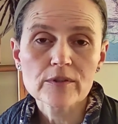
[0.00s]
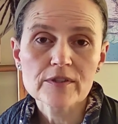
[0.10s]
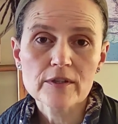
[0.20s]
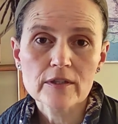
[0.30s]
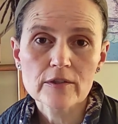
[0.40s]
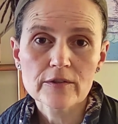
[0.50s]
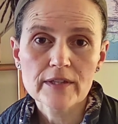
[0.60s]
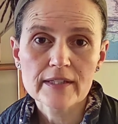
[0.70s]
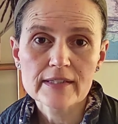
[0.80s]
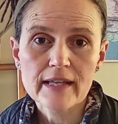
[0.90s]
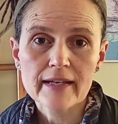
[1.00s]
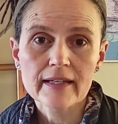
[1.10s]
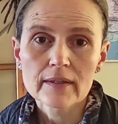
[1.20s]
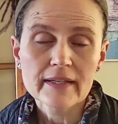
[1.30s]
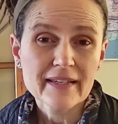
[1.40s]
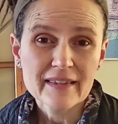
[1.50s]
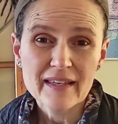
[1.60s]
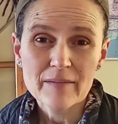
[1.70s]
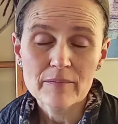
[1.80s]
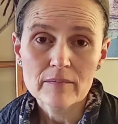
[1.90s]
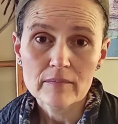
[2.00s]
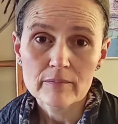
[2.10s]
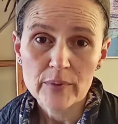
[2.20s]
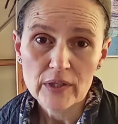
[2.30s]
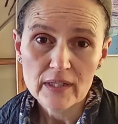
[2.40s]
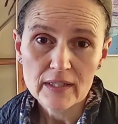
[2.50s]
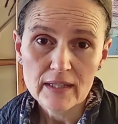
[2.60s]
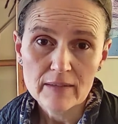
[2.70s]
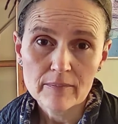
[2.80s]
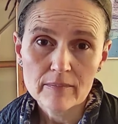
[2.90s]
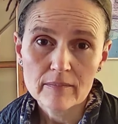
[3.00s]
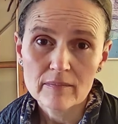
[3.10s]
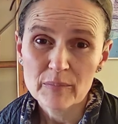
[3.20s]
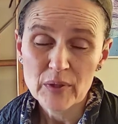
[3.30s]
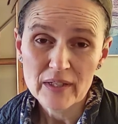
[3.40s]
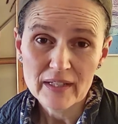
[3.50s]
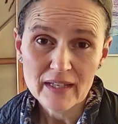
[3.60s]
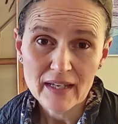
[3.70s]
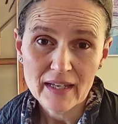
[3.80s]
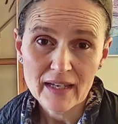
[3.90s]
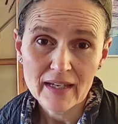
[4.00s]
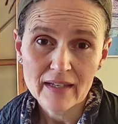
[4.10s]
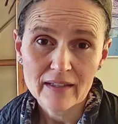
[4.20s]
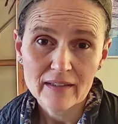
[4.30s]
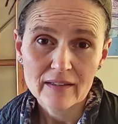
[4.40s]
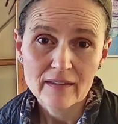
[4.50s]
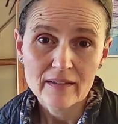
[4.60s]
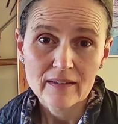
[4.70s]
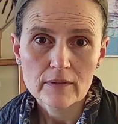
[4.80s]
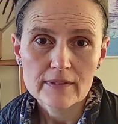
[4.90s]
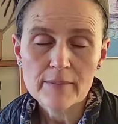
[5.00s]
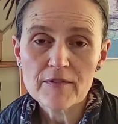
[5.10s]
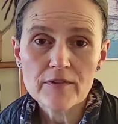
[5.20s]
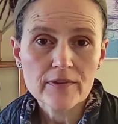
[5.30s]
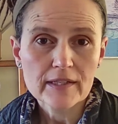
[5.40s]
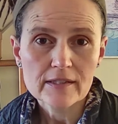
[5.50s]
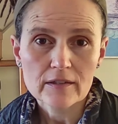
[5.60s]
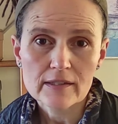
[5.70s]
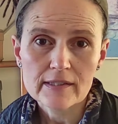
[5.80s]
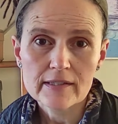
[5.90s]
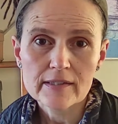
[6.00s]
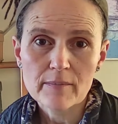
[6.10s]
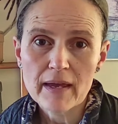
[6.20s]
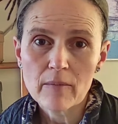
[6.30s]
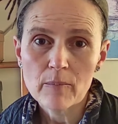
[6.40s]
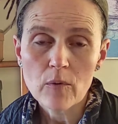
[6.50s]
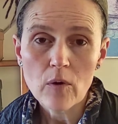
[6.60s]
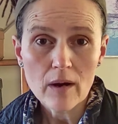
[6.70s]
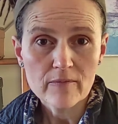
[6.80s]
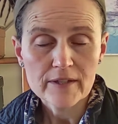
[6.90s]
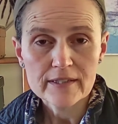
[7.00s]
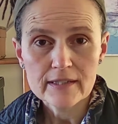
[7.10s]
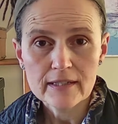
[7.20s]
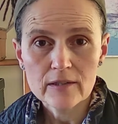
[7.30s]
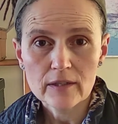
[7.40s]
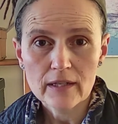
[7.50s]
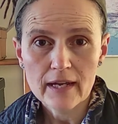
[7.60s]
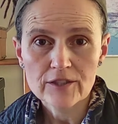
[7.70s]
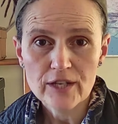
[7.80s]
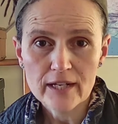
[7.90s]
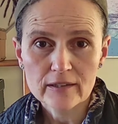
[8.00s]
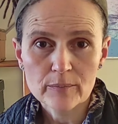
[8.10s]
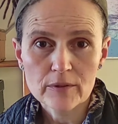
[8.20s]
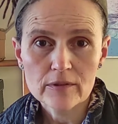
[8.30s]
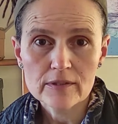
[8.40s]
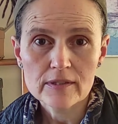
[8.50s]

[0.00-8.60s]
include things like kicking them, burning them, pulling hair. Some of the things on this list may more obviously look like child abuse.